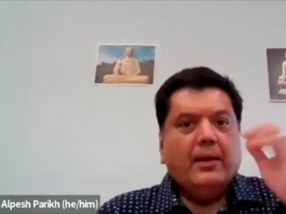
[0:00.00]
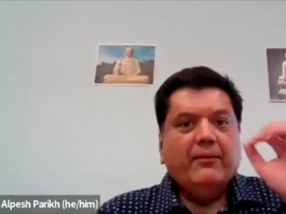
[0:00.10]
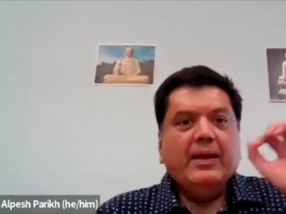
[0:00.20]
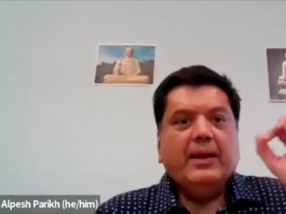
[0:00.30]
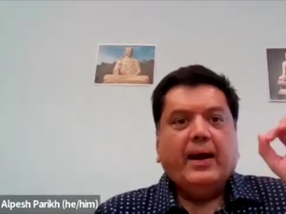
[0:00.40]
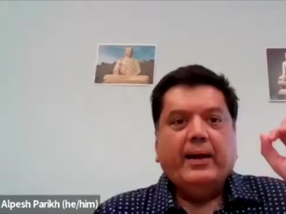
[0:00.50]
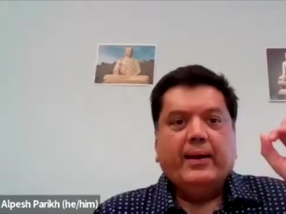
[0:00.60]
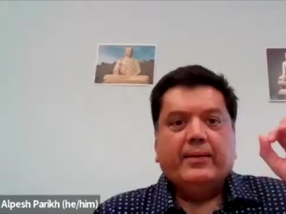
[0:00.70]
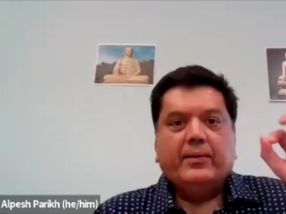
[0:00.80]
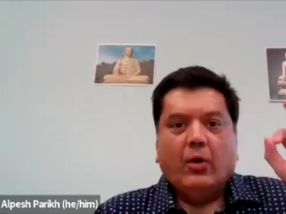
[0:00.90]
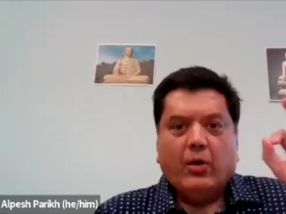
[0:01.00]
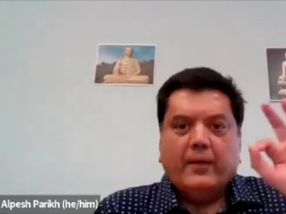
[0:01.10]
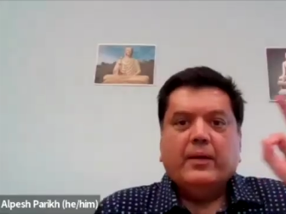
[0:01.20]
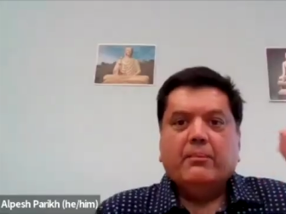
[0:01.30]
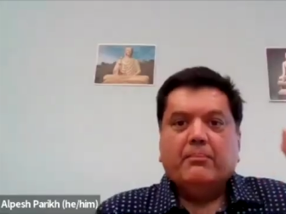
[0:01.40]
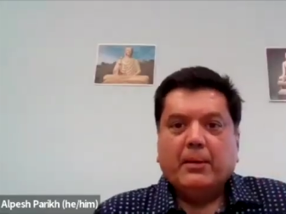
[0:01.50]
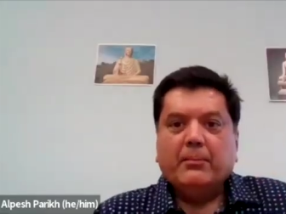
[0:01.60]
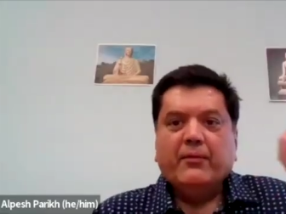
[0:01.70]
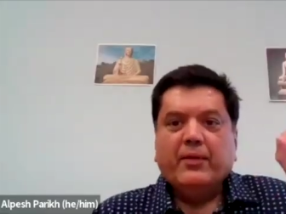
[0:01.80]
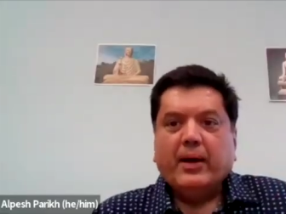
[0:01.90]
loving kindness, or rather,
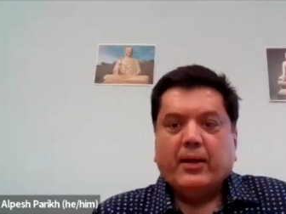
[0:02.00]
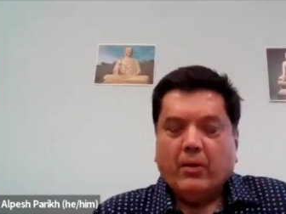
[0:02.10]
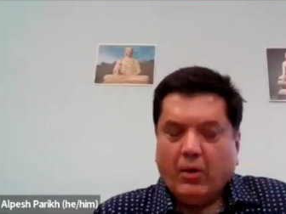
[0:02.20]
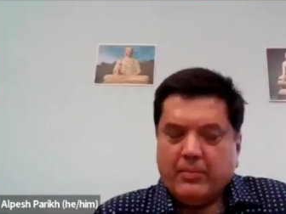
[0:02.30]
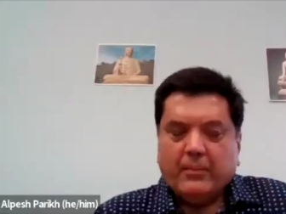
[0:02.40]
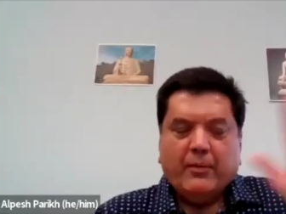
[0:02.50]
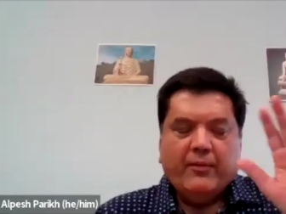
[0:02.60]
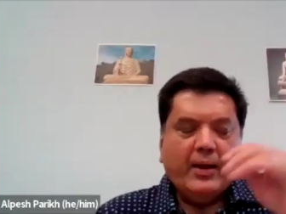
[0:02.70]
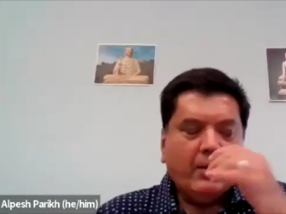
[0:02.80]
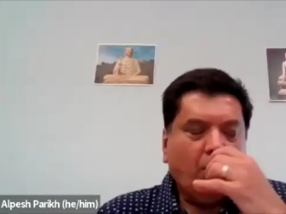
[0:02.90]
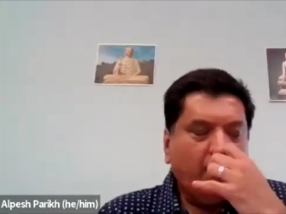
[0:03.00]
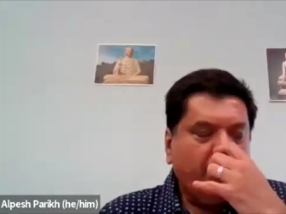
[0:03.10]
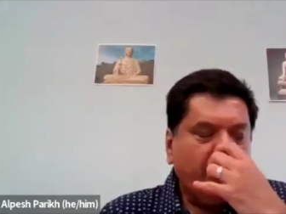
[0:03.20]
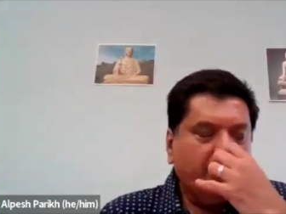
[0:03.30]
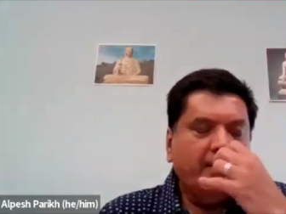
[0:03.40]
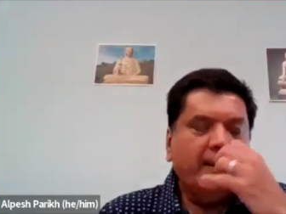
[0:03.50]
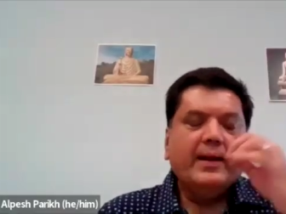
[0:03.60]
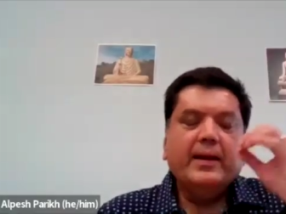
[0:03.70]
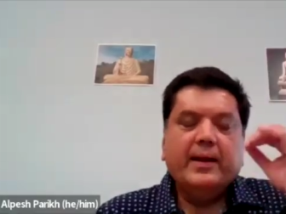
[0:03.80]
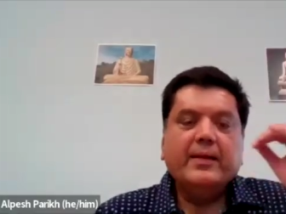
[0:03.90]
Brahma Vihara, all Brahma Vihara qualities, they
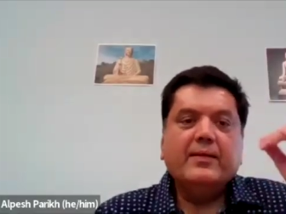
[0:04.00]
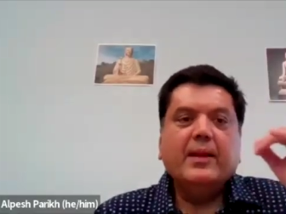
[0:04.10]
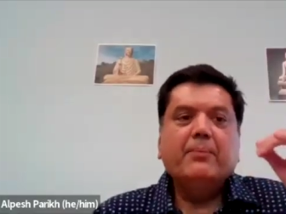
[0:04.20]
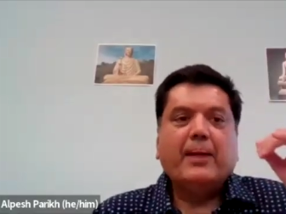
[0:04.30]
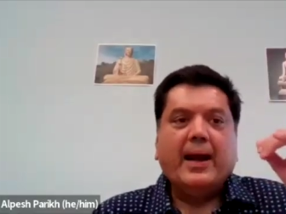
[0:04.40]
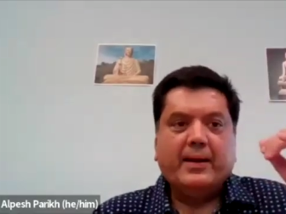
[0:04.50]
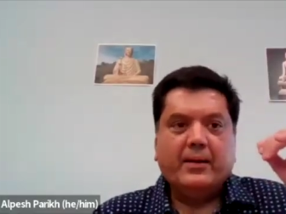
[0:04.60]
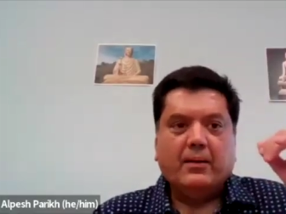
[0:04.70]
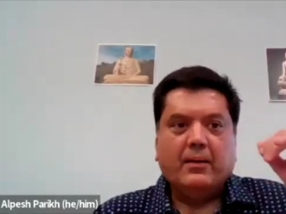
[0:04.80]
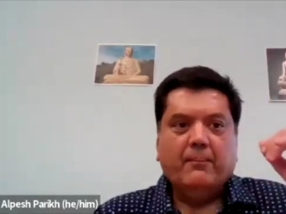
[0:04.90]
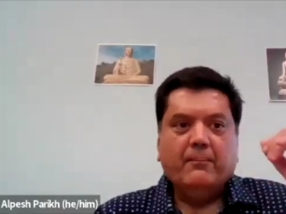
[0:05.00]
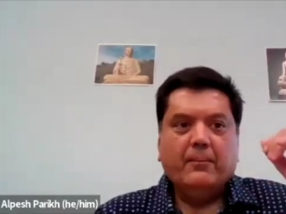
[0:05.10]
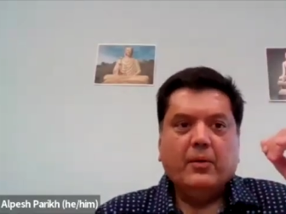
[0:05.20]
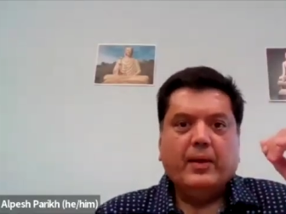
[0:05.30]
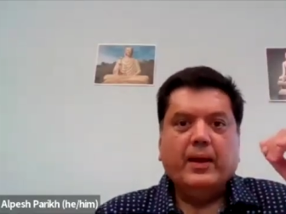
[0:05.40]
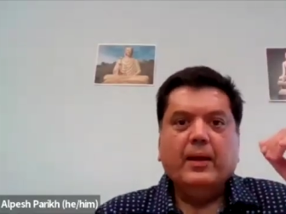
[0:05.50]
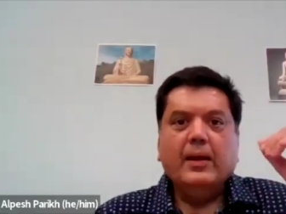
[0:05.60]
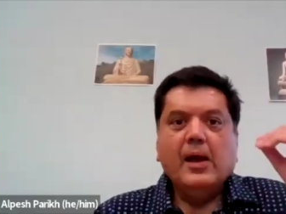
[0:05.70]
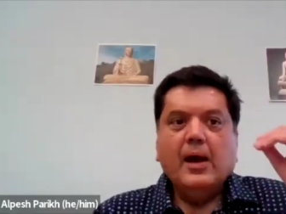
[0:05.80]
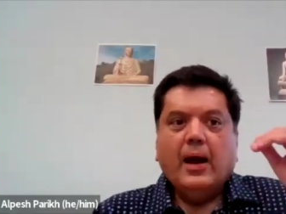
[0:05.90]
are intensely practical.
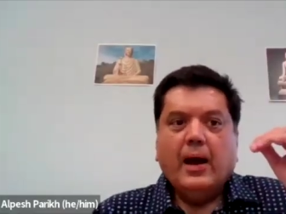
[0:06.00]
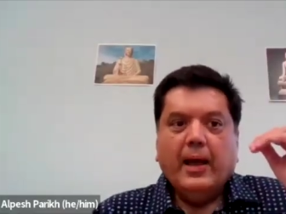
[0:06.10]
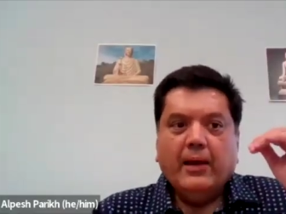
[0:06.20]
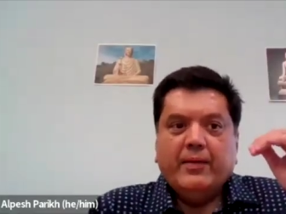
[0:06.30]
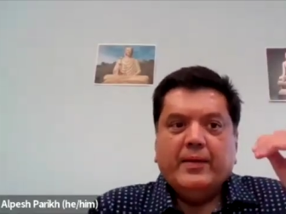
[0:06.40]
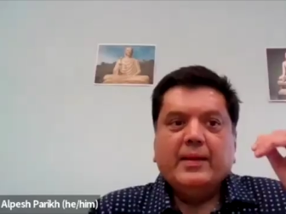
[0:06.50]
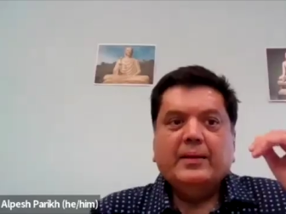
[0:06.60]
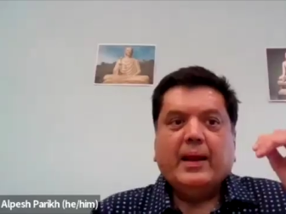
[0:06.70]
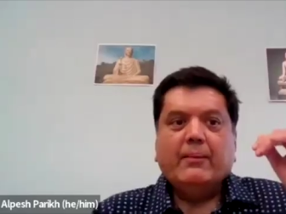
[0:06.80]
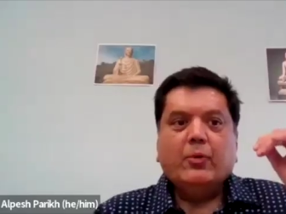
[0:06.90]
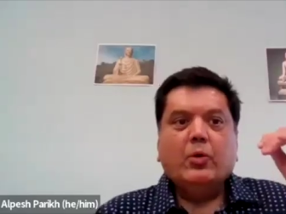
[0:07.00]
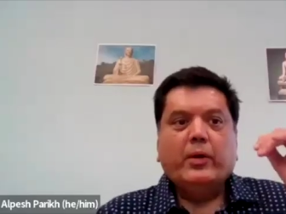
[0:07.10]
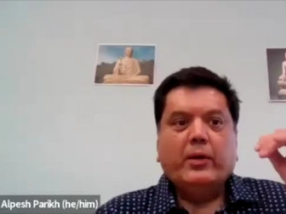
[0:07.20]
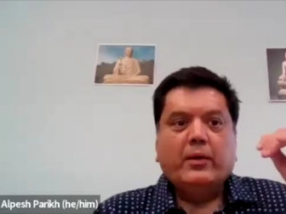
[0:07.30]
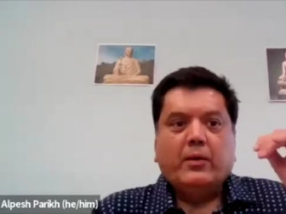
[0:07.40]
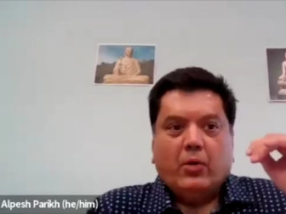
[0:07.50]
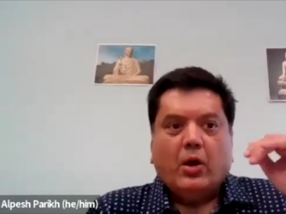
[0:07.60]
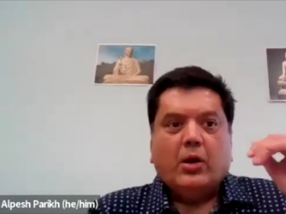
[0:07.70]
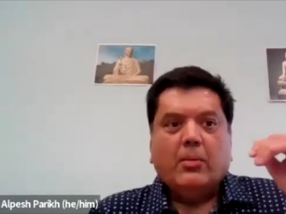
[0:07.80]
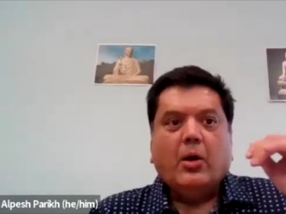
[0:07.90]
Okay. Everything that I'm going to
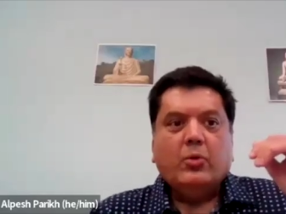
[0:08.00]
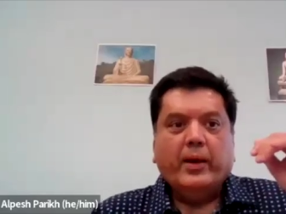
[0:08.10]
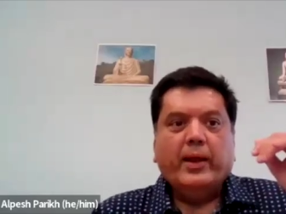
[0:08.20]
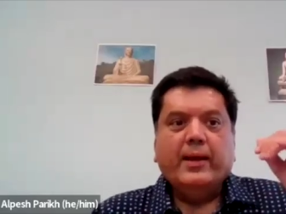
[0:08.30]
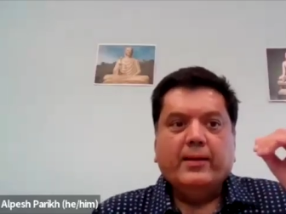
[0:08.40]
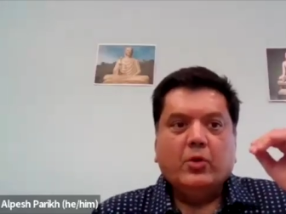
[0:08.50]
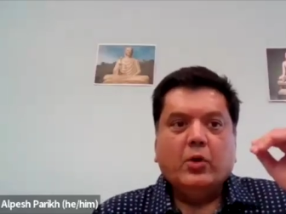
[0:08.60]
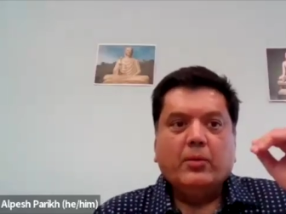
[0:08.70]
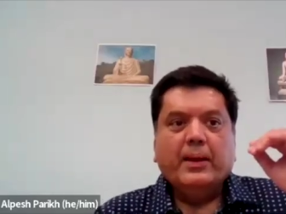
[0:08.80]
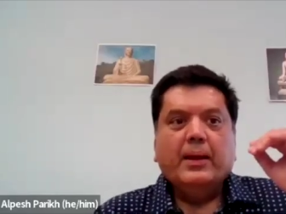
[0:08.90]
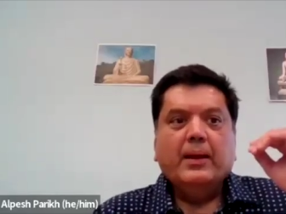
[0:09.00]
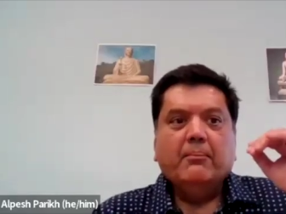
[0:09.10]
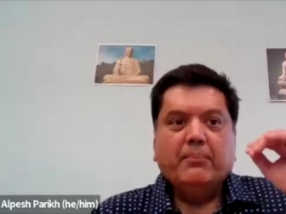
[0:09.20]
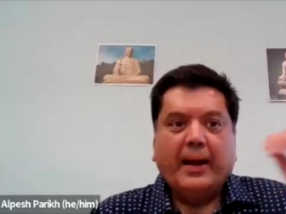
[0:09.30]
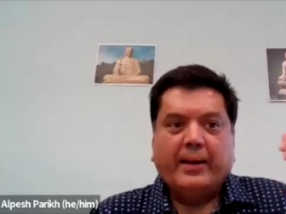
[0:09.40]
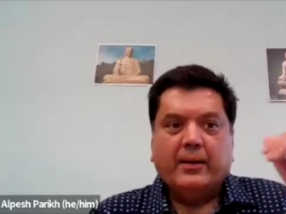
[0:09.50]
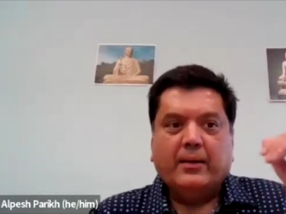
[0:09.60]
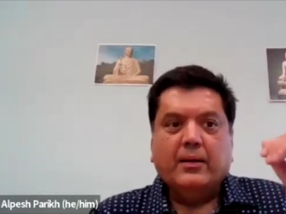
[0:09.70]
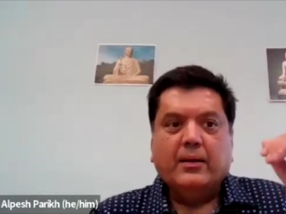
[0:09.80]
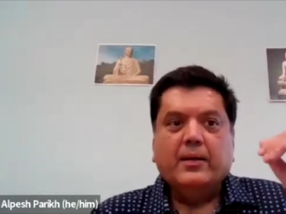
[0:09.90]
talk about today is going to be
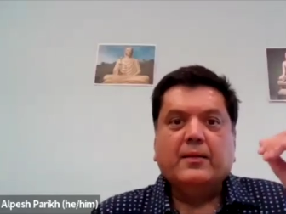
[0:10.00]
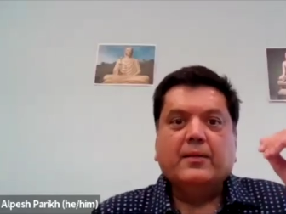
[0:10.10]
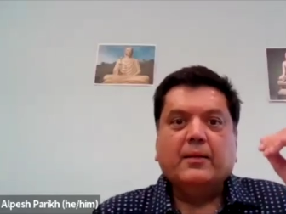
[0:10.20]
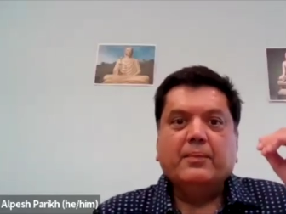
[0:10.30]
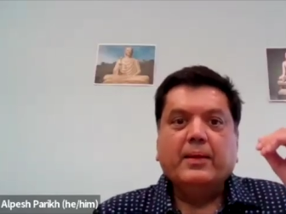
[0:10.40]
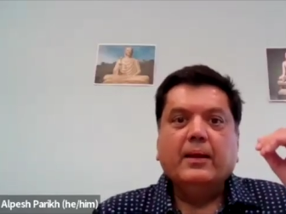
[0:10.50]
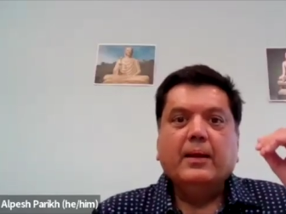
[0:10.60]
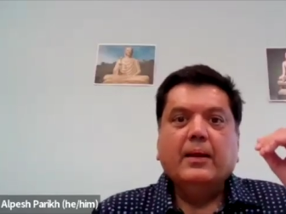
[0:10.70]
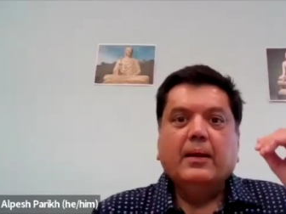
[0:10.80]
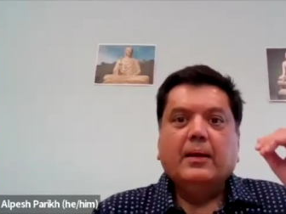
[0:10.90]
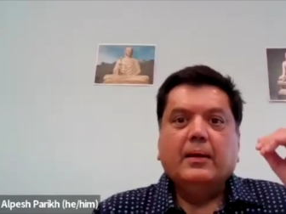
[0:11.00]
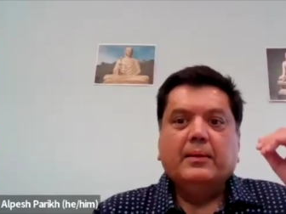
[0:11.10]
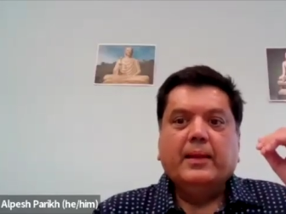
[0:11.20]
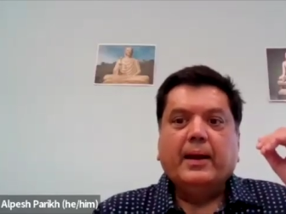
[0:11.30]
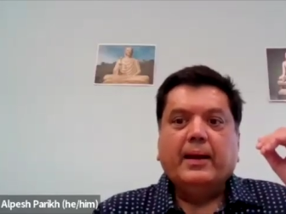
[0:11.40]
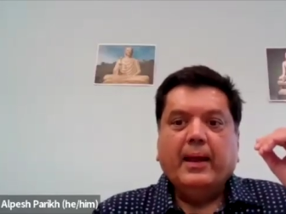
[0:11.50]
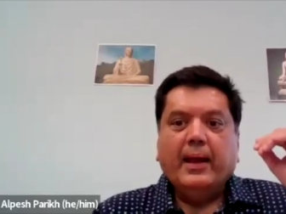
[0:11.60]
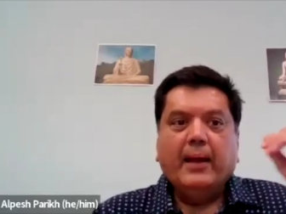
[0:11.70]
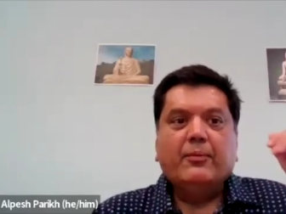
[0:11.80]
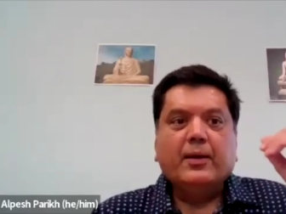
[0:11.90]
practical. It's something
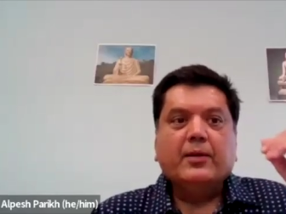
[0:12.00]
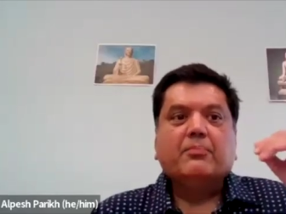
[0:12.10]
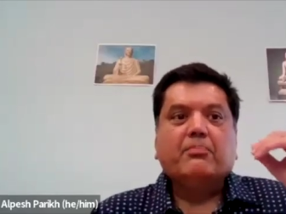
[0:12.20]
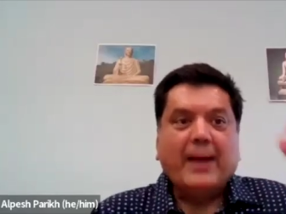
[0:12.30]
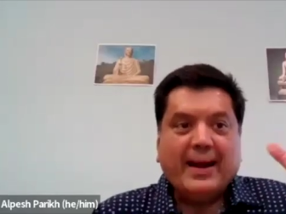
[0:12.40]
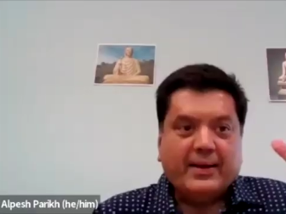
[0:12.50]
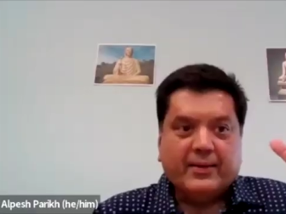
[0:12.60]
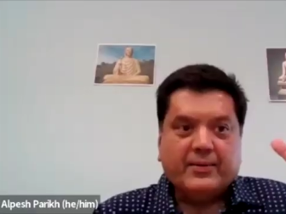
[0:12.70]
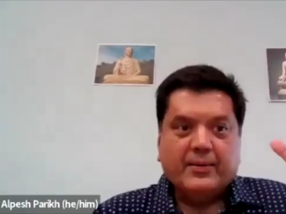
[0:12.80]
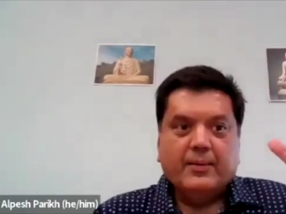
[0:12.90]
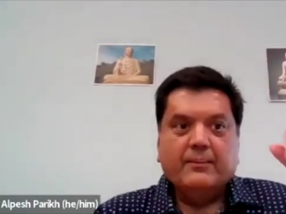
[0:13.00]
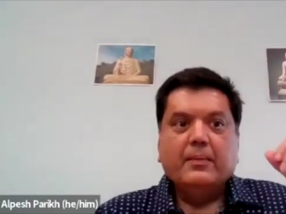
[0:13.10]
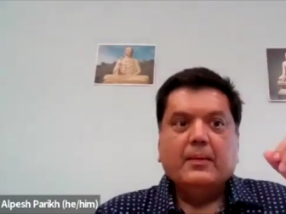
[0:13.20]
that helps us practice,